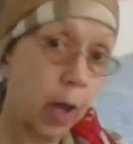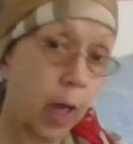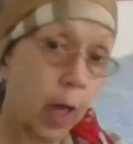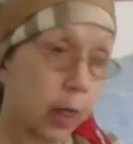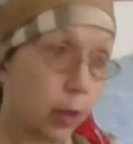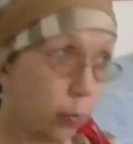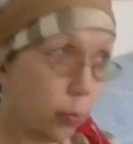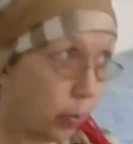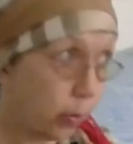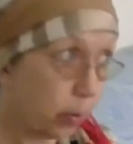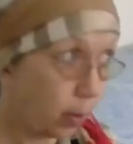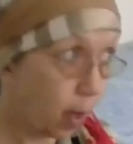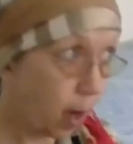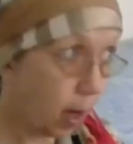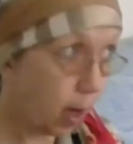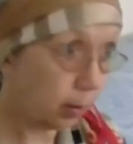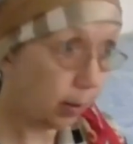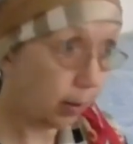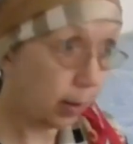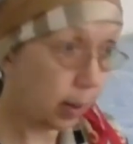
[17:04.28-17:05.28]
and with
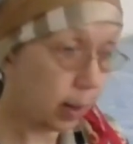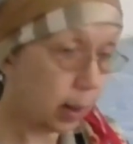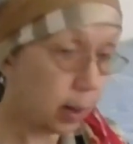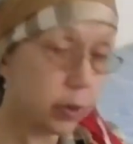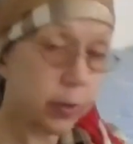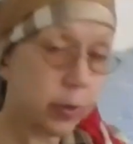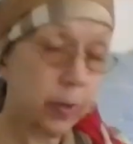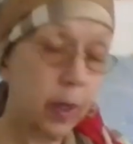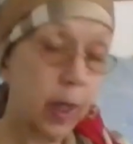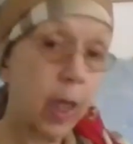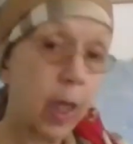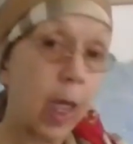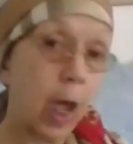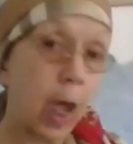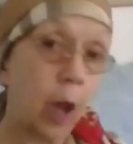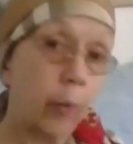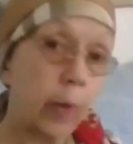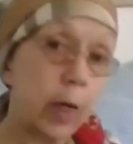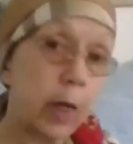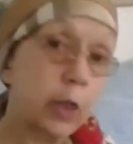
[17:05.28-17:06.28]
godliness,
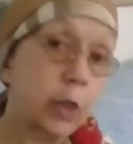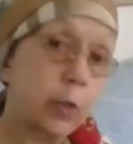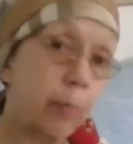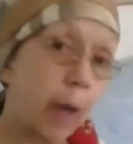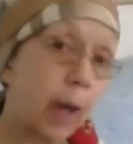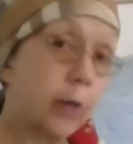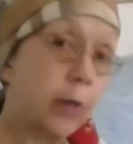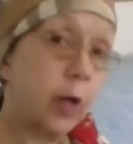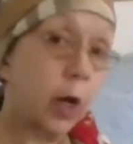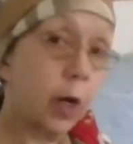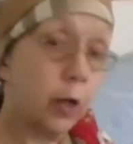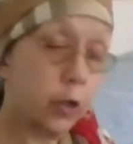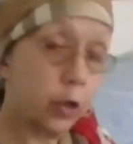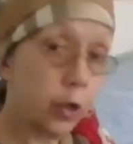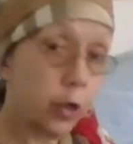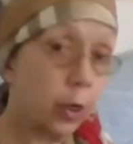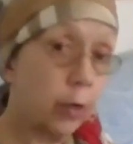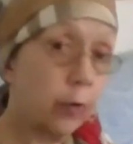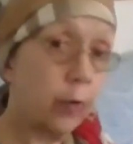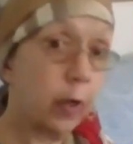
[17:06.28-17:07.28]
and we expect our
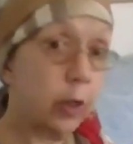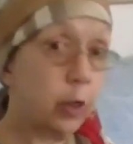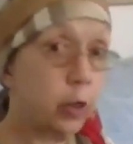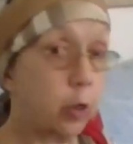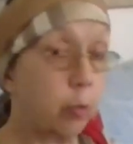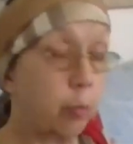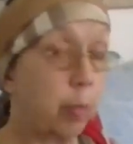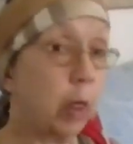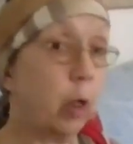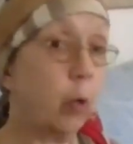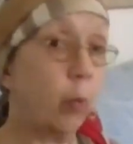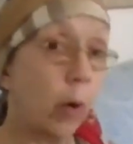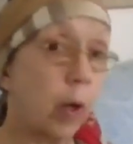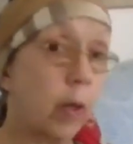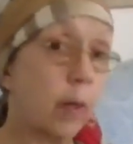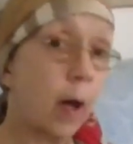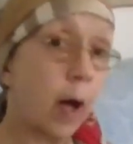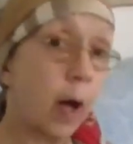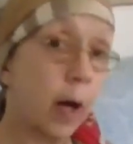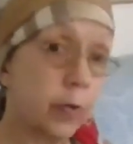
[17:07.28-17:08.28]
children to be
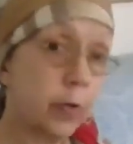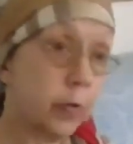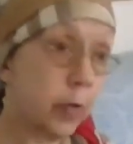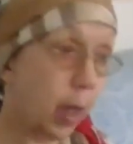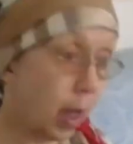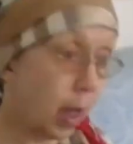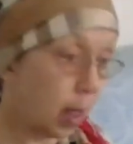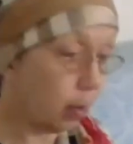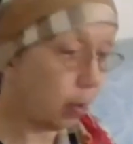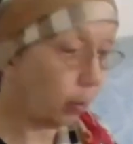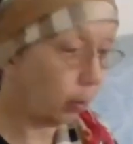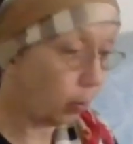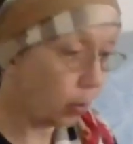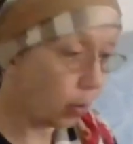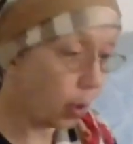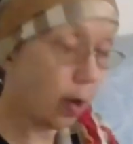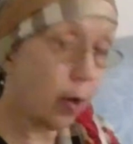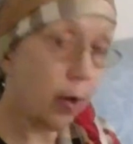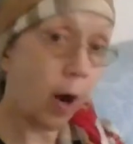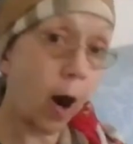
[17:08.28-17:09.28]
with us and
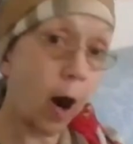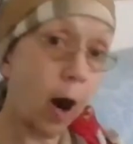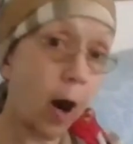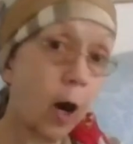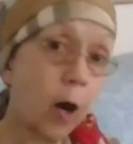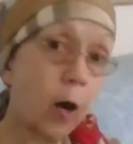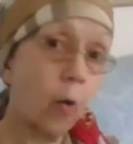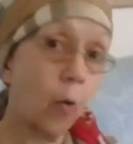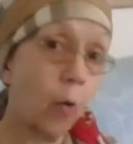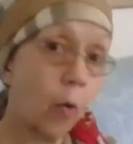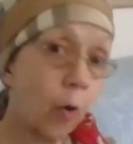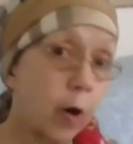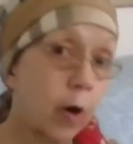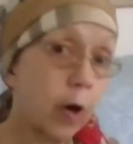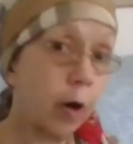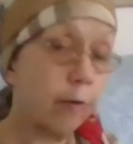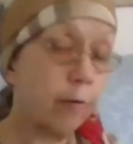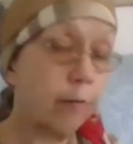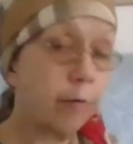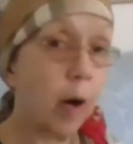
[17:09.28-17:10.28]
learn our
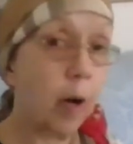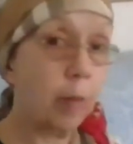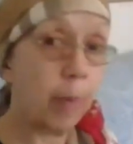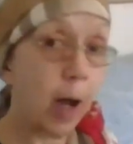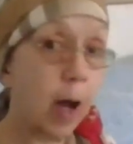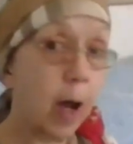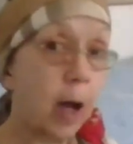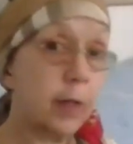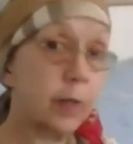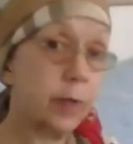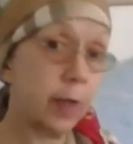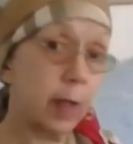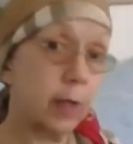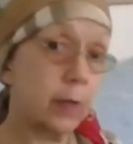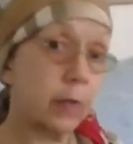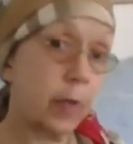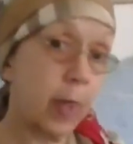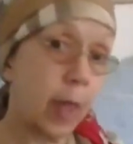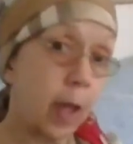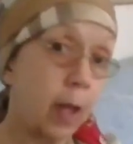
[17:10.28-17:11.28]
order from us
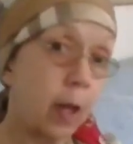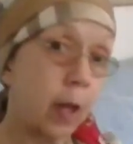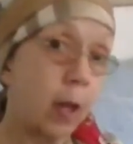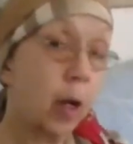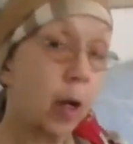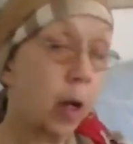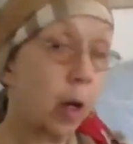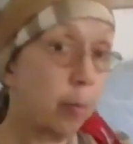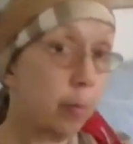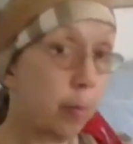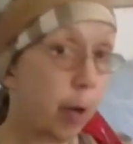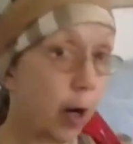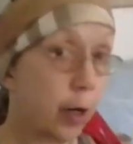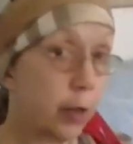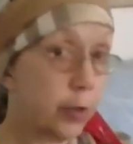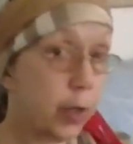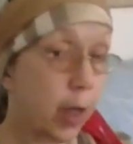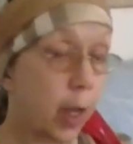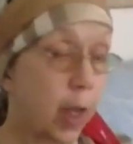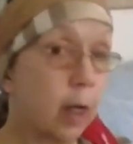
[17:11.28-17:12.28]
as they
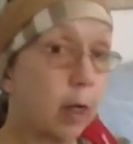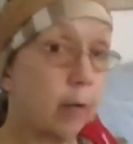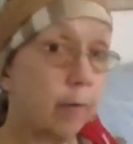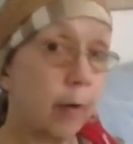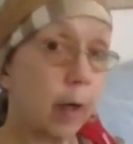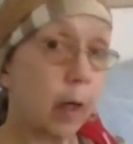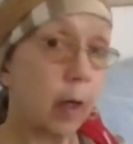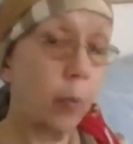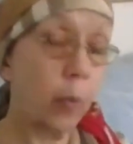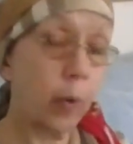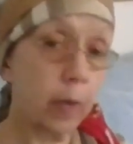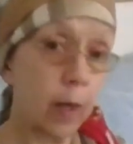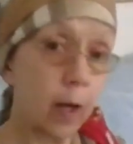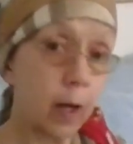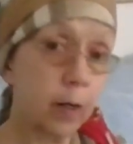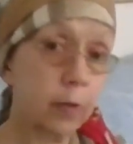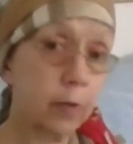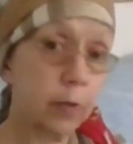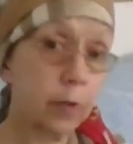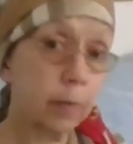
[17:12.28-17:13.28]
partake of it with
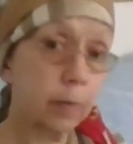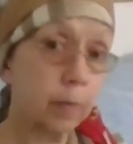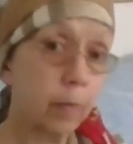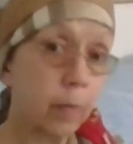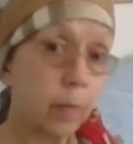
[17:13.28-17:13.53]
us.